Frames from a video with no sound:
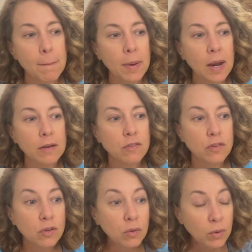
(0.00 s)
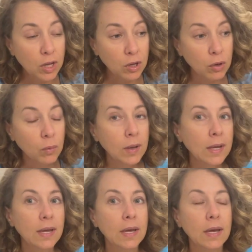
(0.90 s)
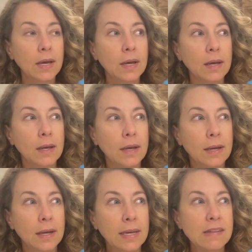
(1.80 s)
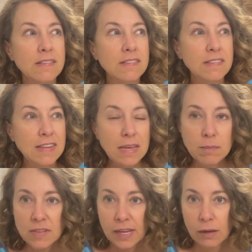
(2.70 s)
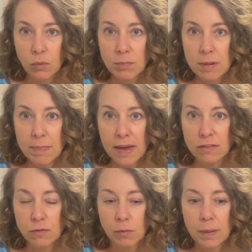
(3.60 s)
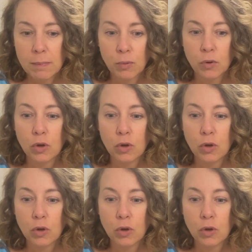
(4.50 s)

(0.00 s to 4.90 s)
But I do know it seemed like it would be best for people